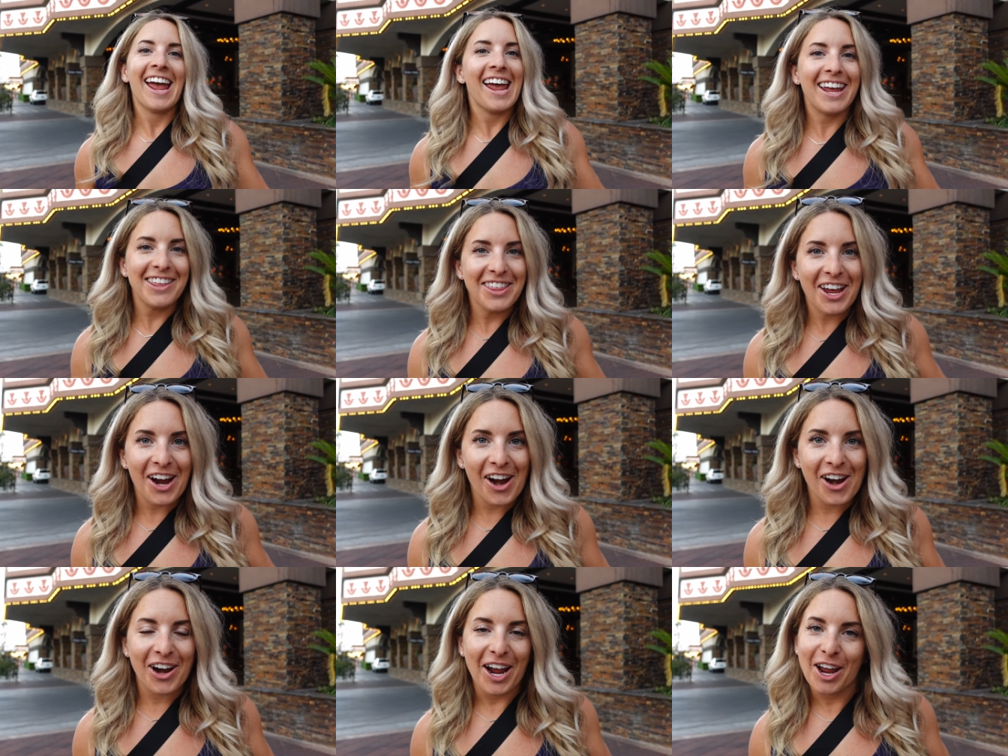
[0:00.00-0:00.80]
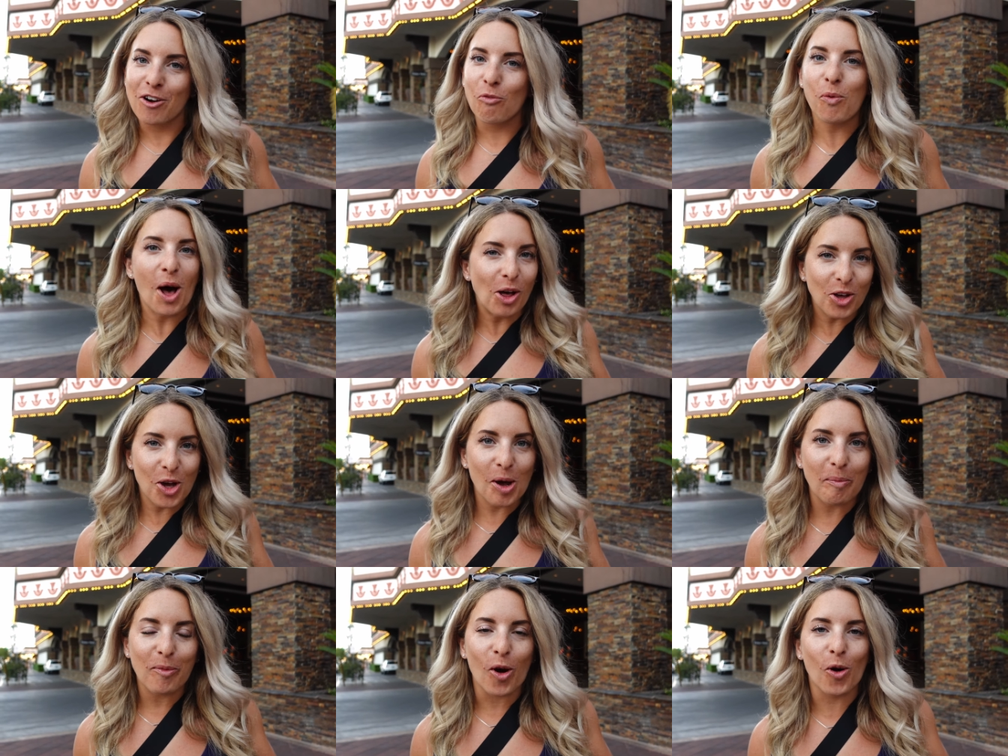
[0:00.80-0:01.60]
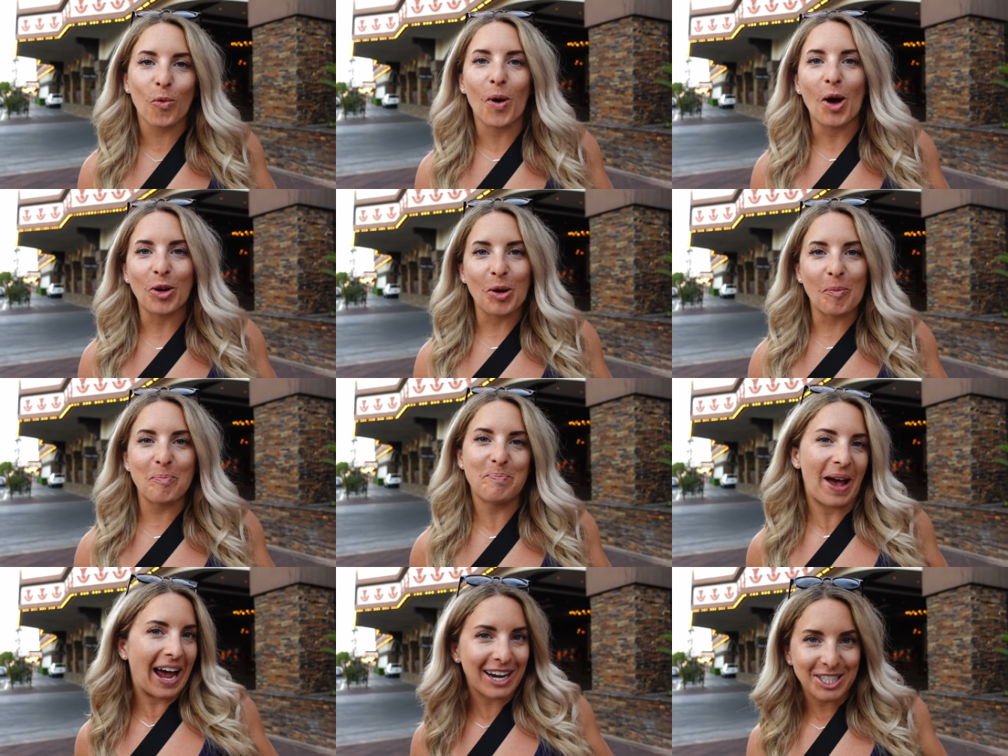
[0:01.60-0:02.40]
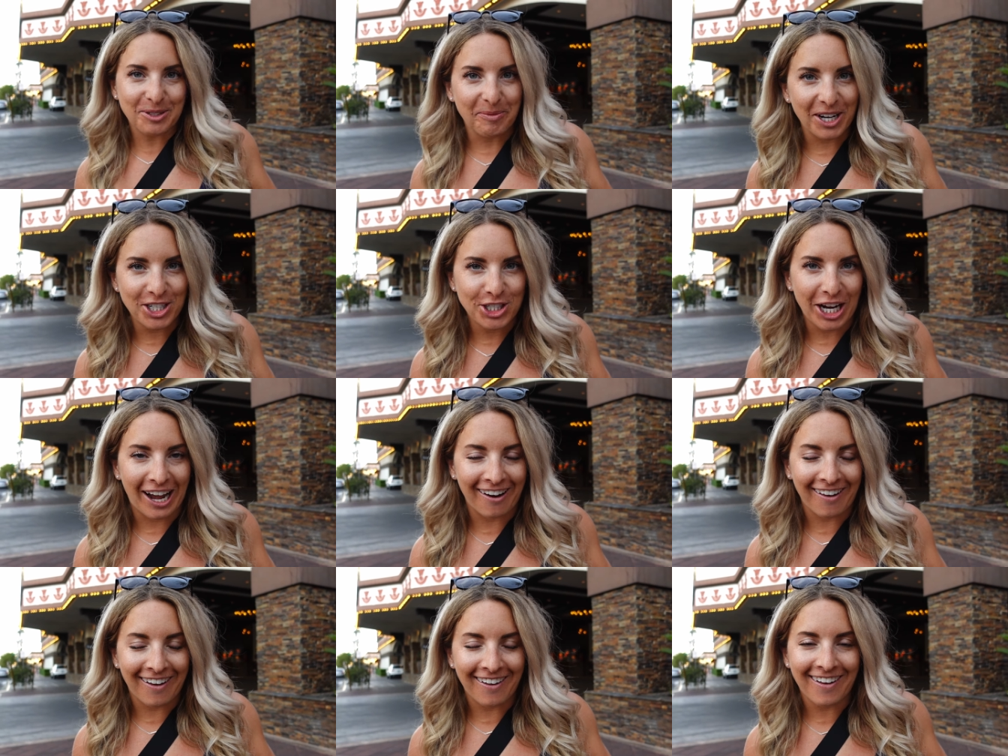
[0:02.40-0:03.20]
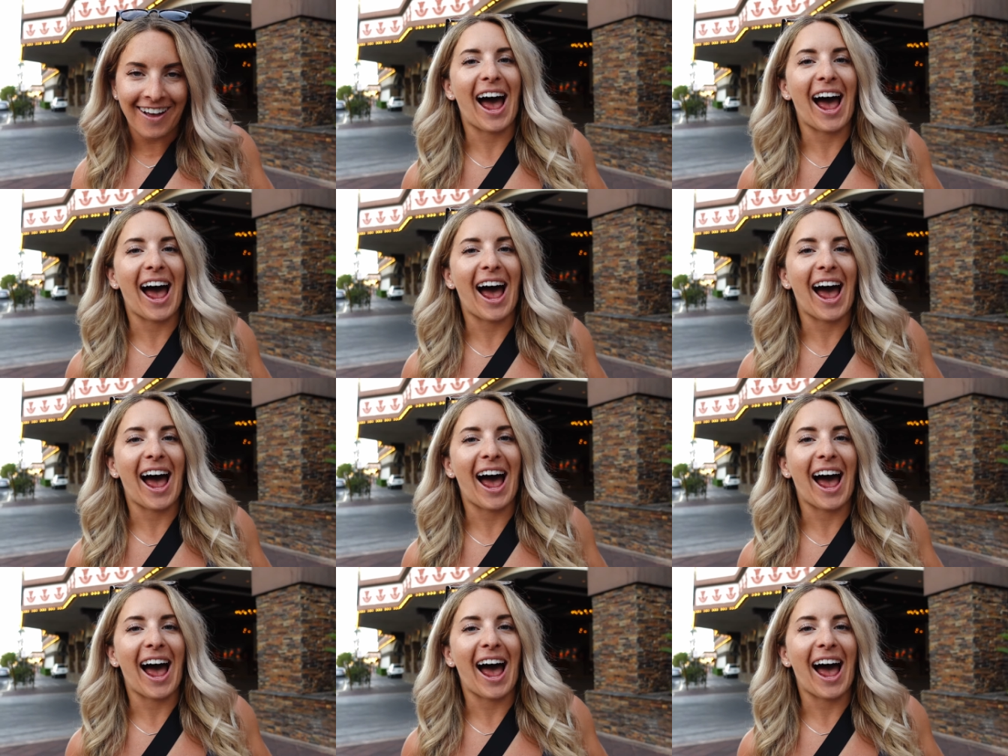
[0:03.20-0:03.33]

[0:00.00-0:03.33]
Hey there and welcome or welcome back to my channel.